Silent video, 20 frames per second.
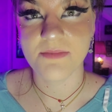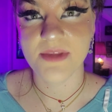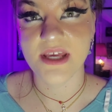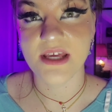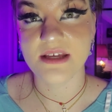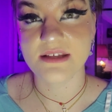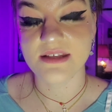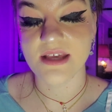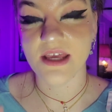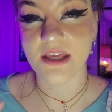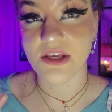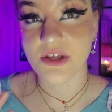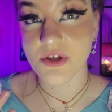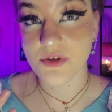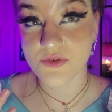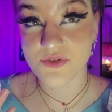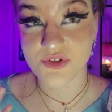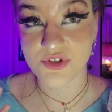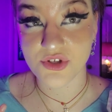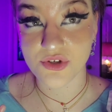because I
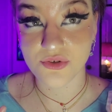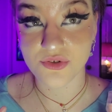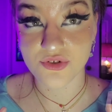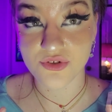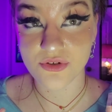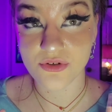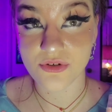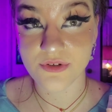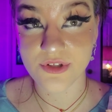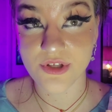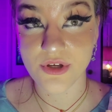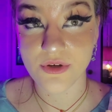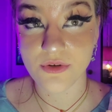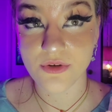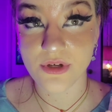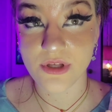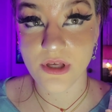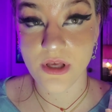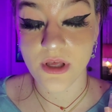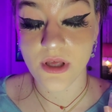use neutral
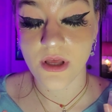nude.